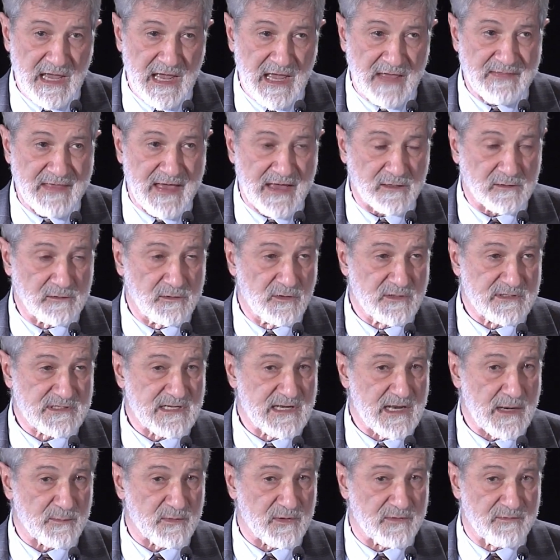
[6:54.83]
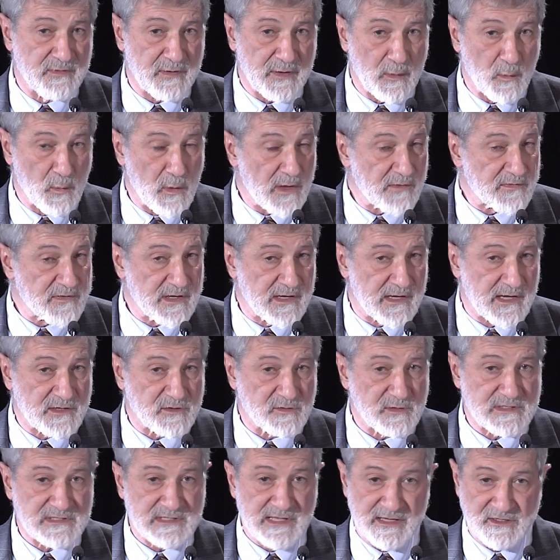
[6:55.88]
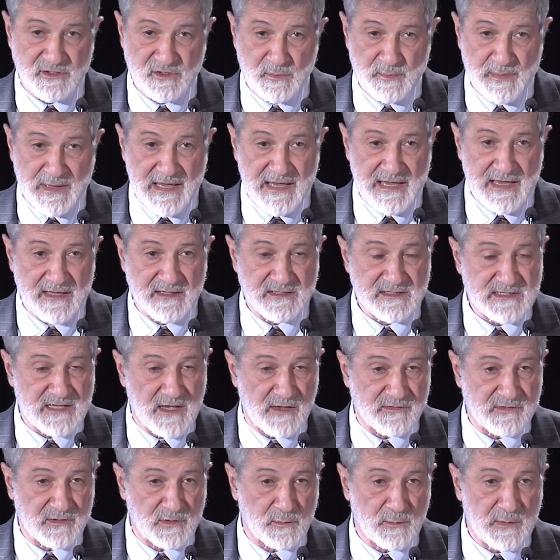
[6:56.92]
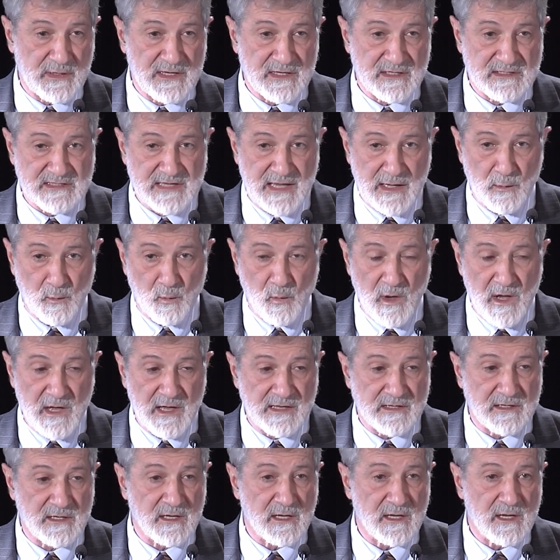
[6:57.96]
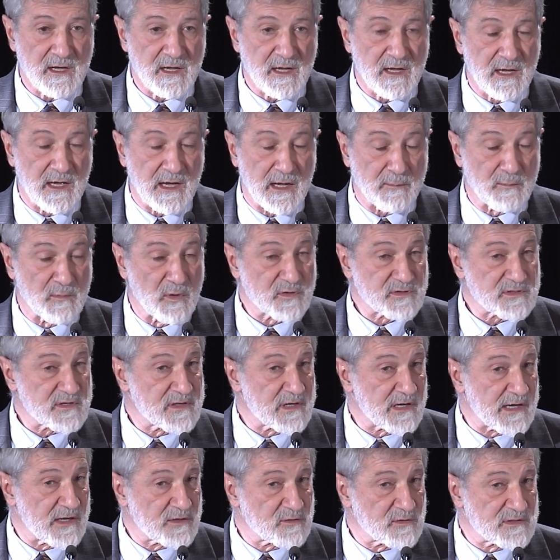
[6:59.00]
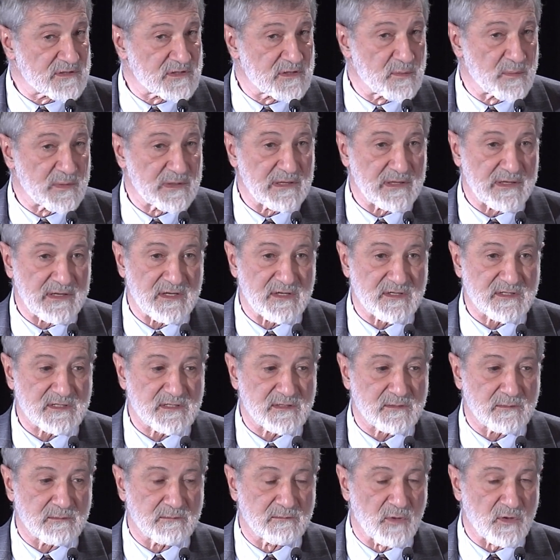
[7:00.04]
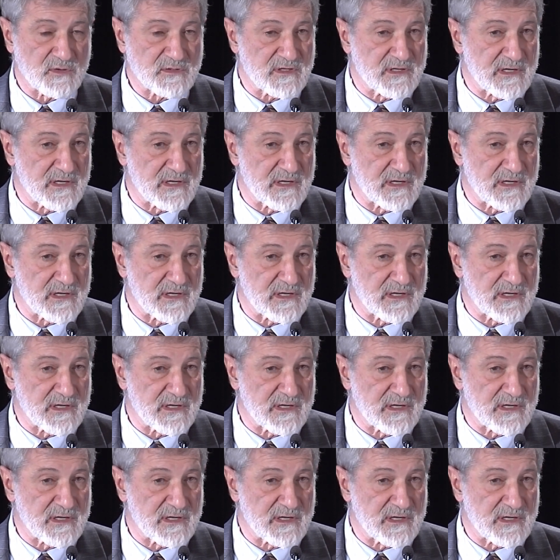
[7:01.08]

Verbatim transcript: And that includes a number of very wealthy countries like Japan, South Korea, Taiwan, uh, most of the countries in the Middle East, most